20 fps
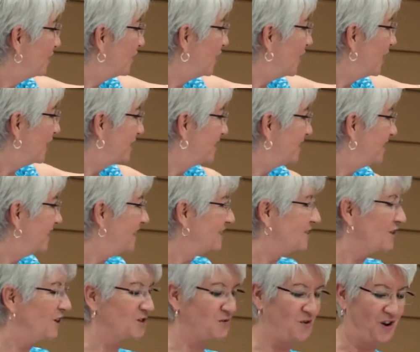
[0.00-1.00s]
at the front
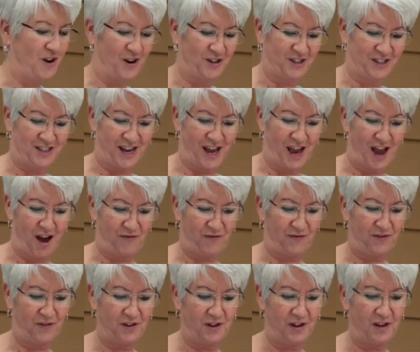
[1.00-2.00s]
is also on our
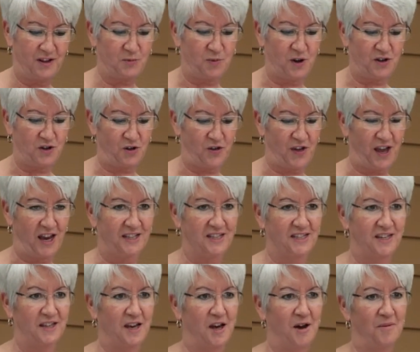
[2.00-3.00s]
staff. A special
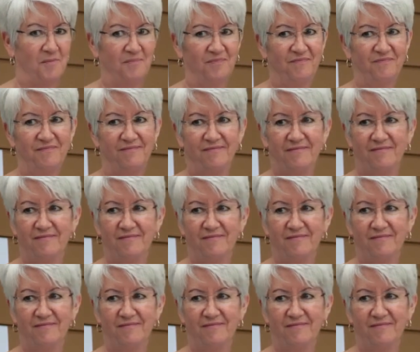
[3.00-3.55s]
thanks to them.